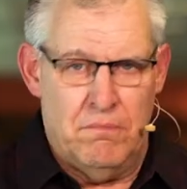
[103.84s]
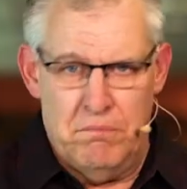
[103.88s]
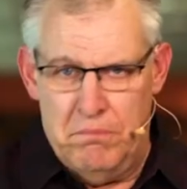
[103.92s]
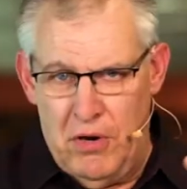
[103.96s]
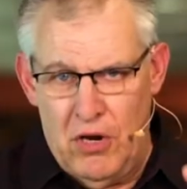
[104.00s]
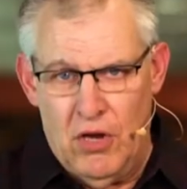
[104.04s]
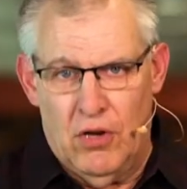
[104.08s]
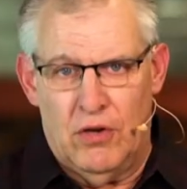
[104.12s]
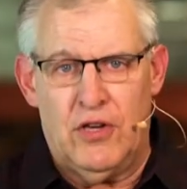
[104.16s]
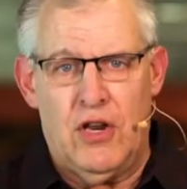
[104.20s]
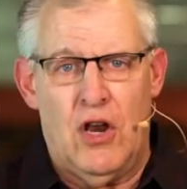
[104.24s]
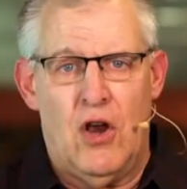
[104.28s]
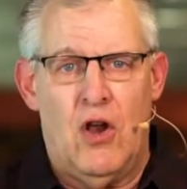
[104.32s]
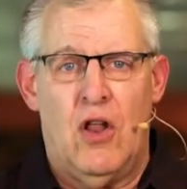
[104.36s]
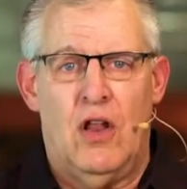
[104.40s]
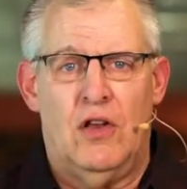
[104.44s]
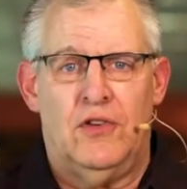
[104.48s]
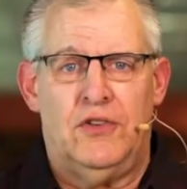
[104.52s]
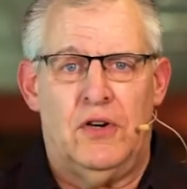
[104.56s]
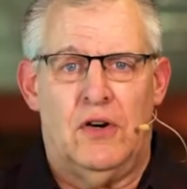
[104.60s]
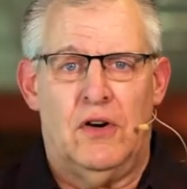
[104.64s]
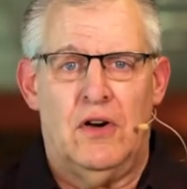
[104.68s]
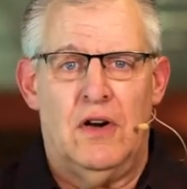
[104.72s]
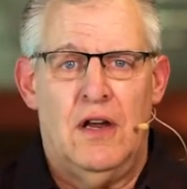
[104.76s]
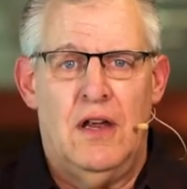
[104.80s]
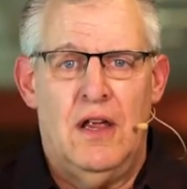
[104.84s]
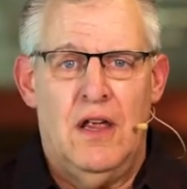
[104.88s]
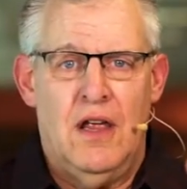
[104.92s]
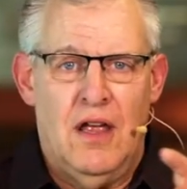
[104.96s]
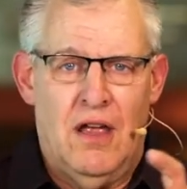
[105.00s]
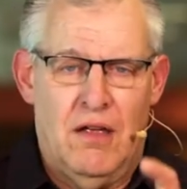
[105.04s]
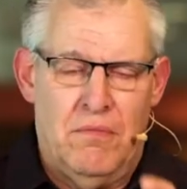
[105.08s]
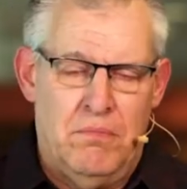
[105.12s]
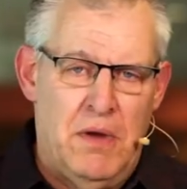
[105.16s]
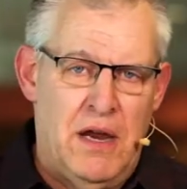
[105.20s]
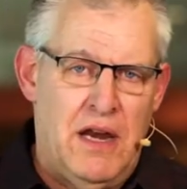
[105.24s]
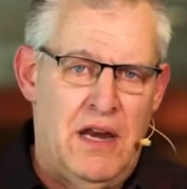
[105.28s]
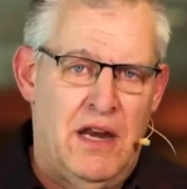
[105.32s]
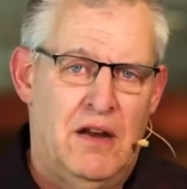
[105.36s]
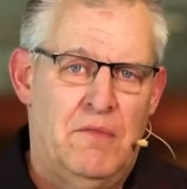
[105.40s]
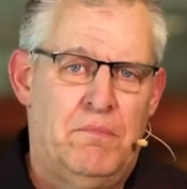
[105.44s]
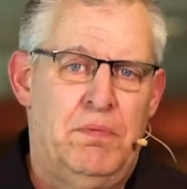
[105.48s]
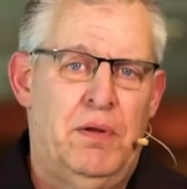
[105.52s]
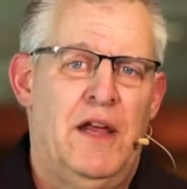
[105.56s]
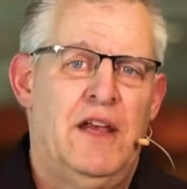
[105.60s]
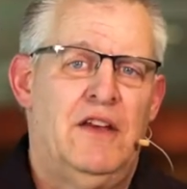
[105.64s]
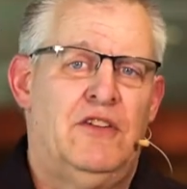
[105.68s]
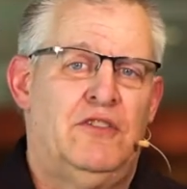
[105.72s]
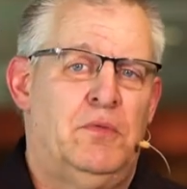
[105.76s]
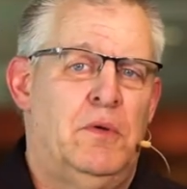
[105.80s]
build an altar, a meeting
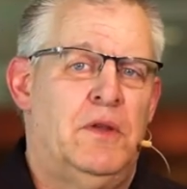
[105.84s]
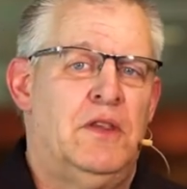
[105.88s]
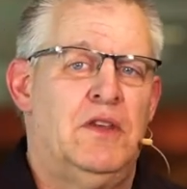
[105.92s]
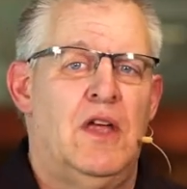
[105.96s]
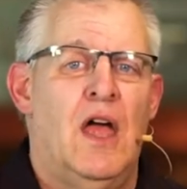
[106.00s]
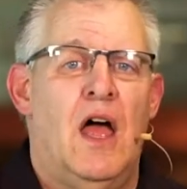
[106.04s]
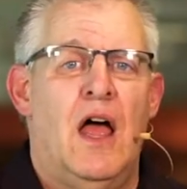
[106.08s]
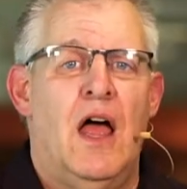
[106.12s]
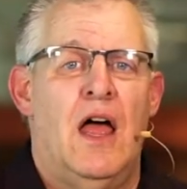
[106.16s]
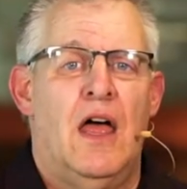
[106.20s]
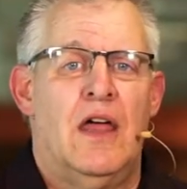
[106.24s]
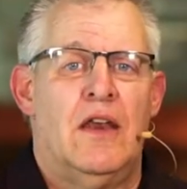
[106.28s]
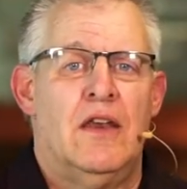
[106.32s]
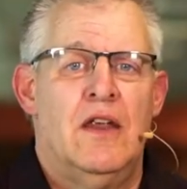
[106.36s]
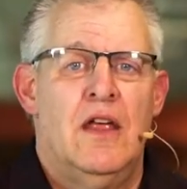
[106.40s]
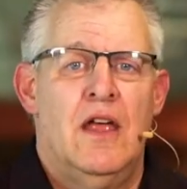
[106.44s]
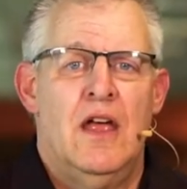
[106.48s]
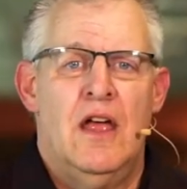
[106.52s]
place with God,